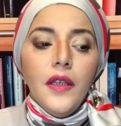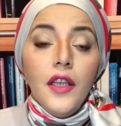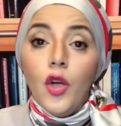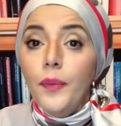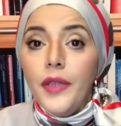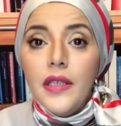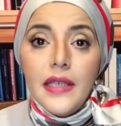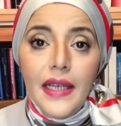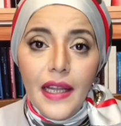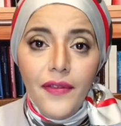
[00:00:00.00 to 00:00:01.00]

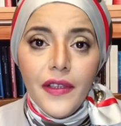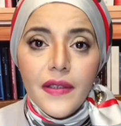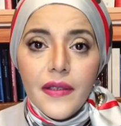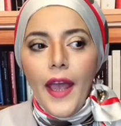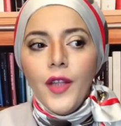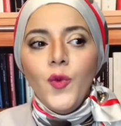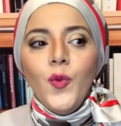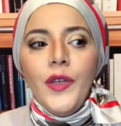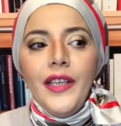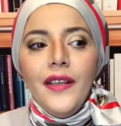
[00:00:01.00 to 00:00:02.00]
competency levels, and
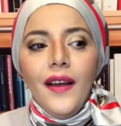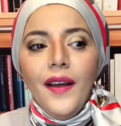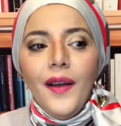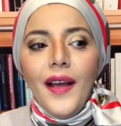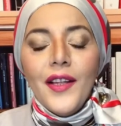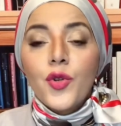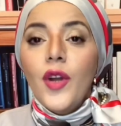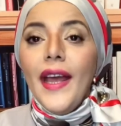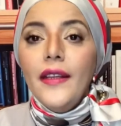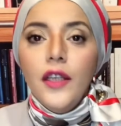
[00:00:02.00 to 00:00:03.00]
we
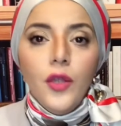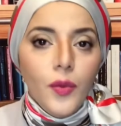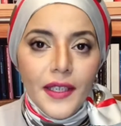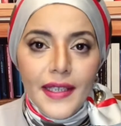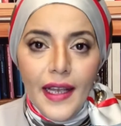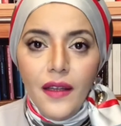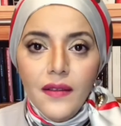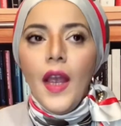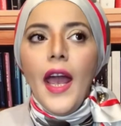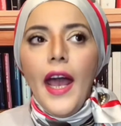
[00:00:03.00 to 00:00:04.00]
attract global
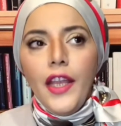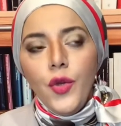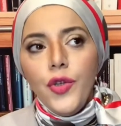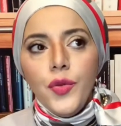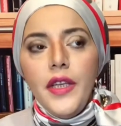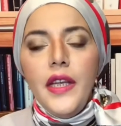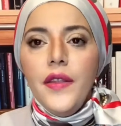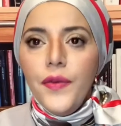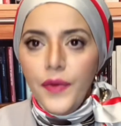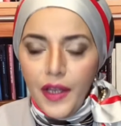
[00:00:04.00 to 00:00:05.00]
talent. And usually
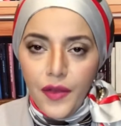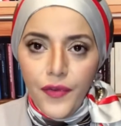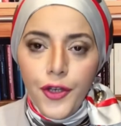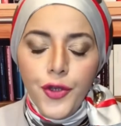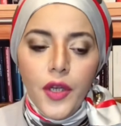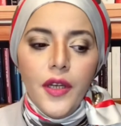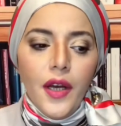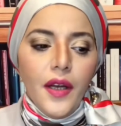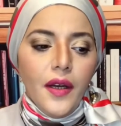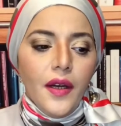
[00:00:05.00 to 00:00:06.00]
in the virtual
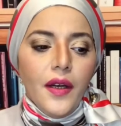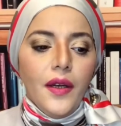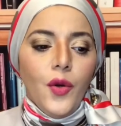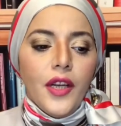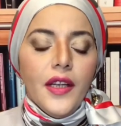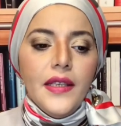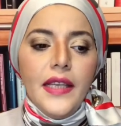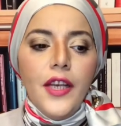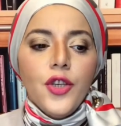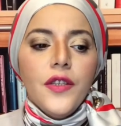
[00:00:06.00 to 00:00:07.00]

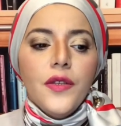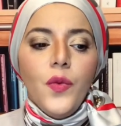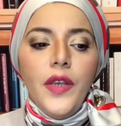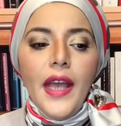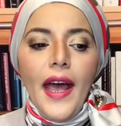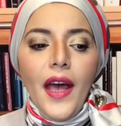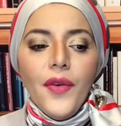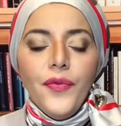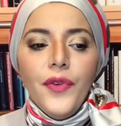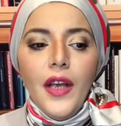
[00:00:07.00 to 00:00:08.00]
organizations, we
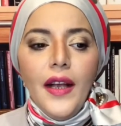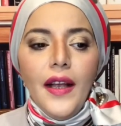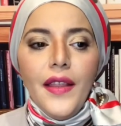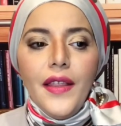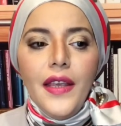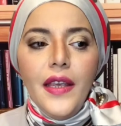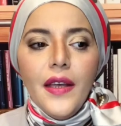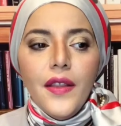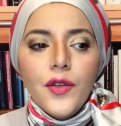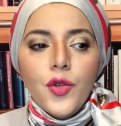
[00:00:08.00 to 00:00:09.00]
have the
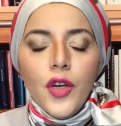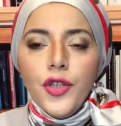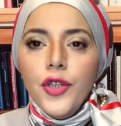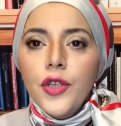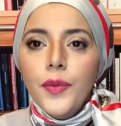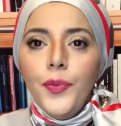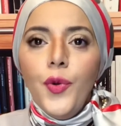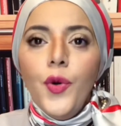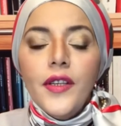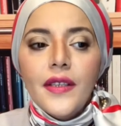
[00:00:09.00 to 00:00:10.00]
structure
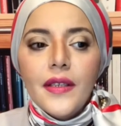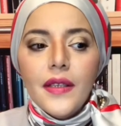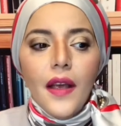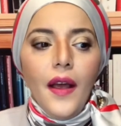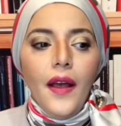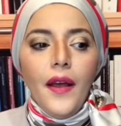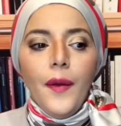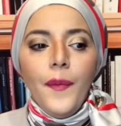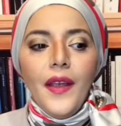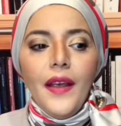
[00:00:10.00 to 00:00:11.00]
supports
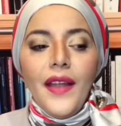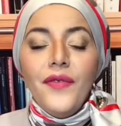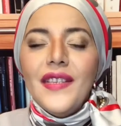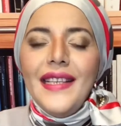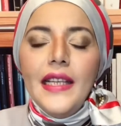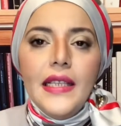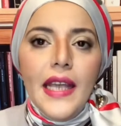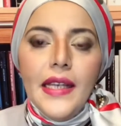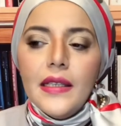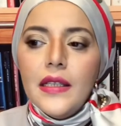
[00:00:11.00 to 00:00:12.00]
and
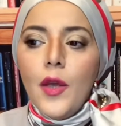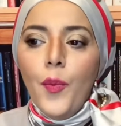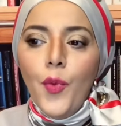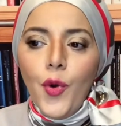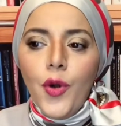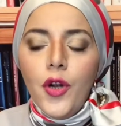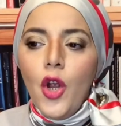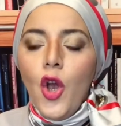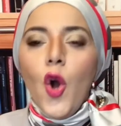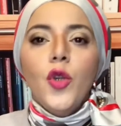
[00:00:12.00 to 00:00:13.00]
facilitates more
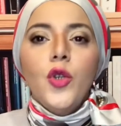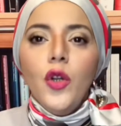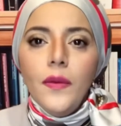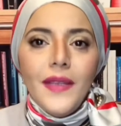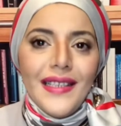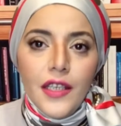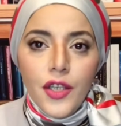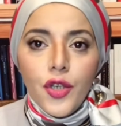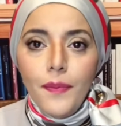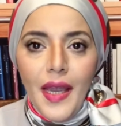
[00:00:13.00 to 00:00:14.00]
autonomous
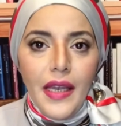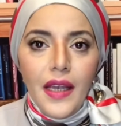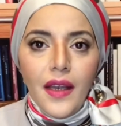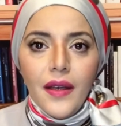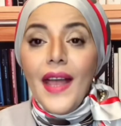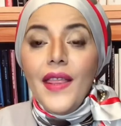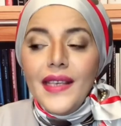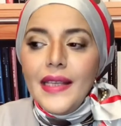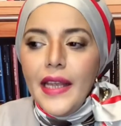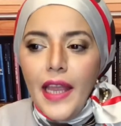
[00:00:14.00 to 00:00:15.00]
decision making. And
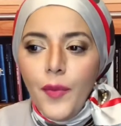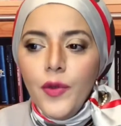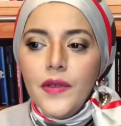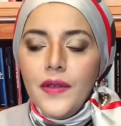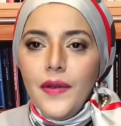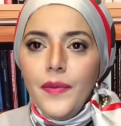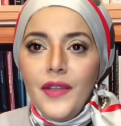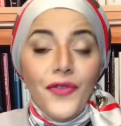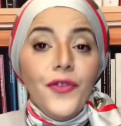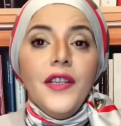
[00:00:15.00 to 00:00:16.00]
this enables
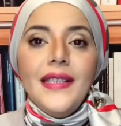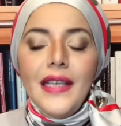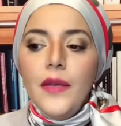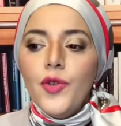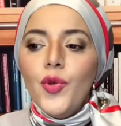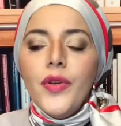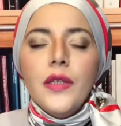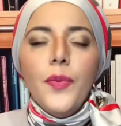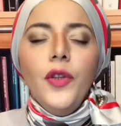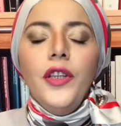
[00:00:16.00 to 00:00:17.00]
different teams to
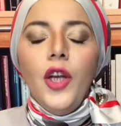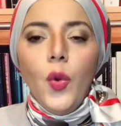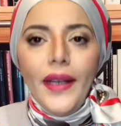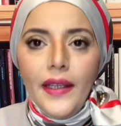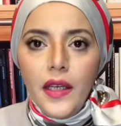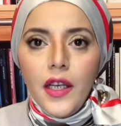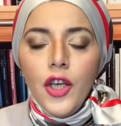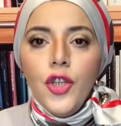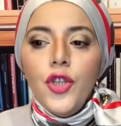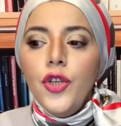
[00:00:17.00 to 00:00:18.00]
respond quickly
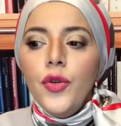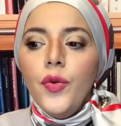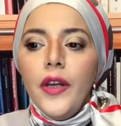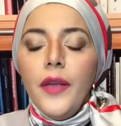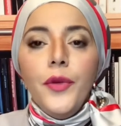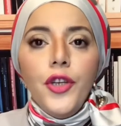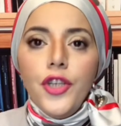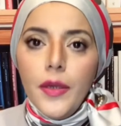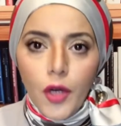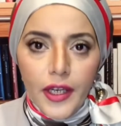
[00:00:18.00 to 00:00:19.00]
to
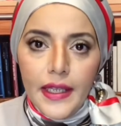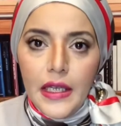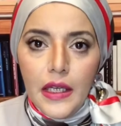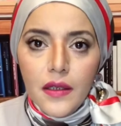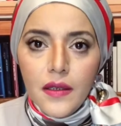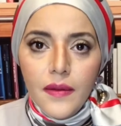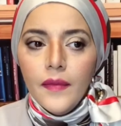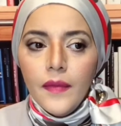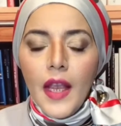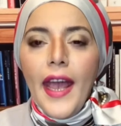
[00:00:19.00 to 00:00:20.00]
emerging market needs.
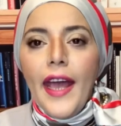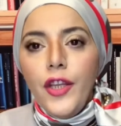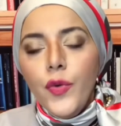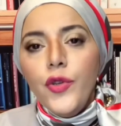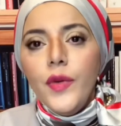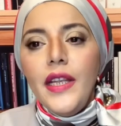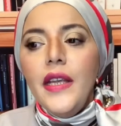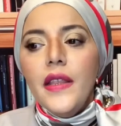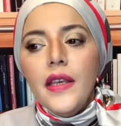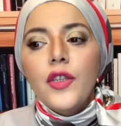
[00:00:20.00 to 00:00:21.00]
And
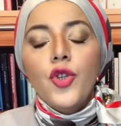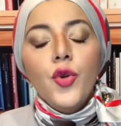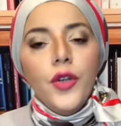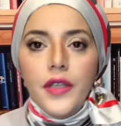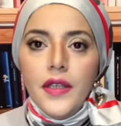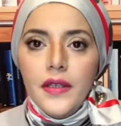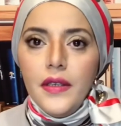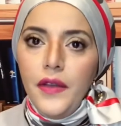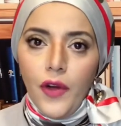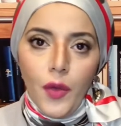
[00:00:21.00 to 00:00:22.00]
usually this shortens
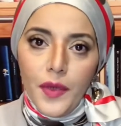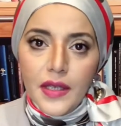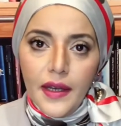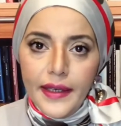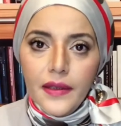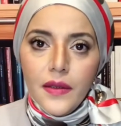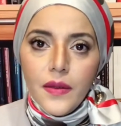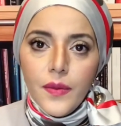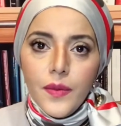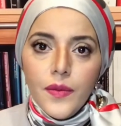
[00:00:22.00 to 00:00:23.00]
development
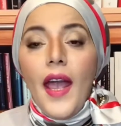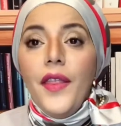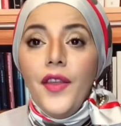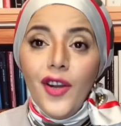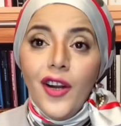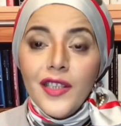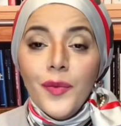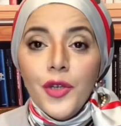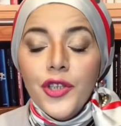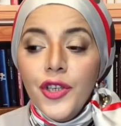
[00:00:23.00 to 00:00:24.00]
cycles. And there are
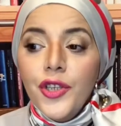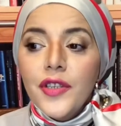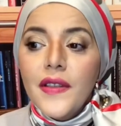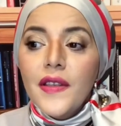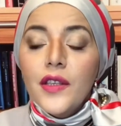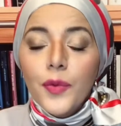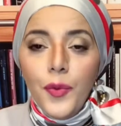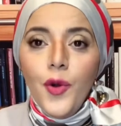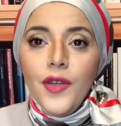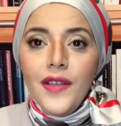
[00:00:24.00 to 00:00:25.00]
some researches that
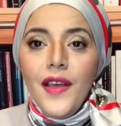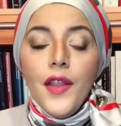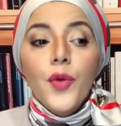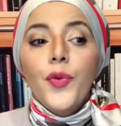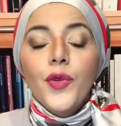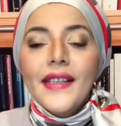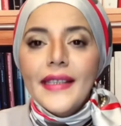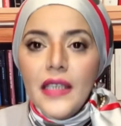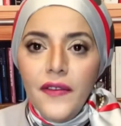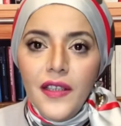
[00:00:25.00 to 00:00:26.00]
support that the
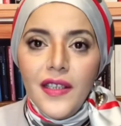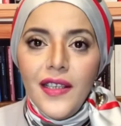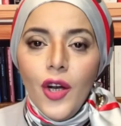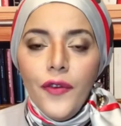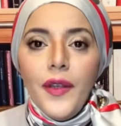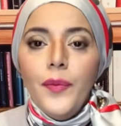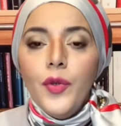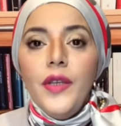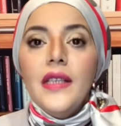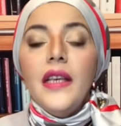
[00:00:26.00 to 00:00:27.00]
productivity of
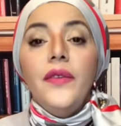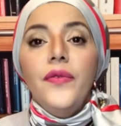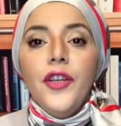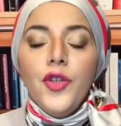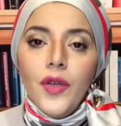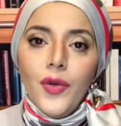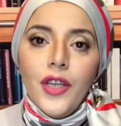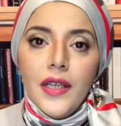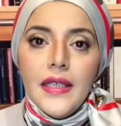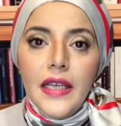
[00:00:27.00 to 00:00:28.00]
employees in virtual
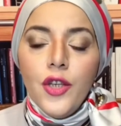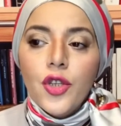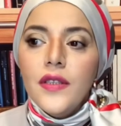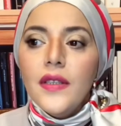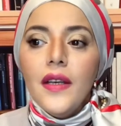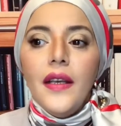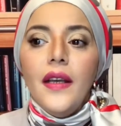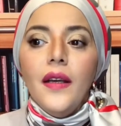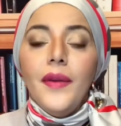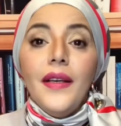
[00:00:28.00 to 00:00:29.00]
organizations
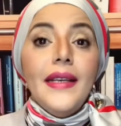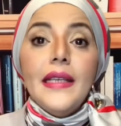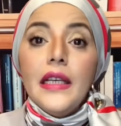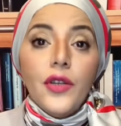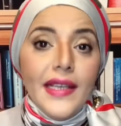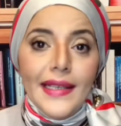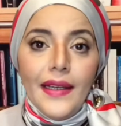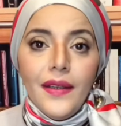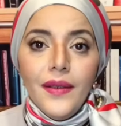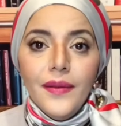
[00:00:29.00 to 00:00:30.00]
is
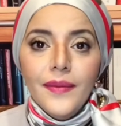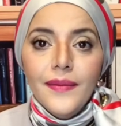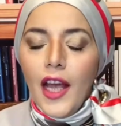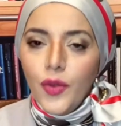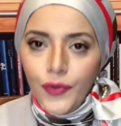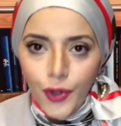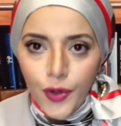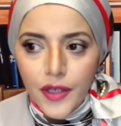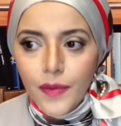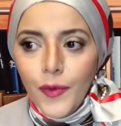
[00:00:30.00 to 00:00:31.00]
increasing. And of
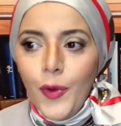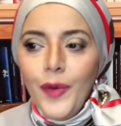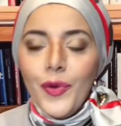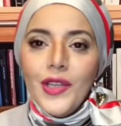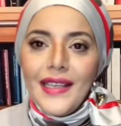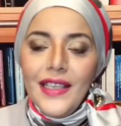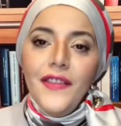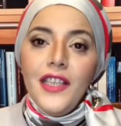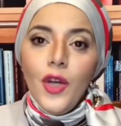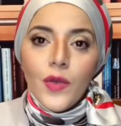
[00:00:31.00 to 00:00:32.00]
course, when
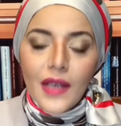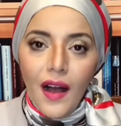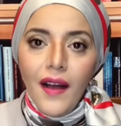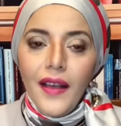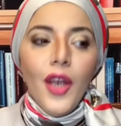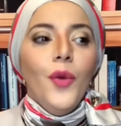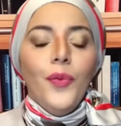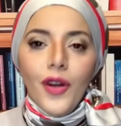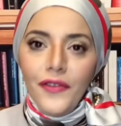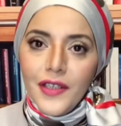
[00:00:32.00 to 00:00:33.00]
productivity goes high,
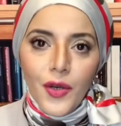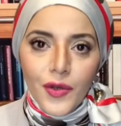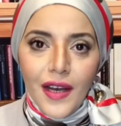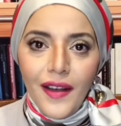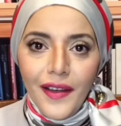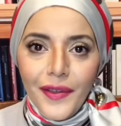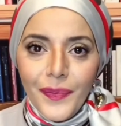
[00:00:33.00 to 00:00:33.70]
profit goes higher.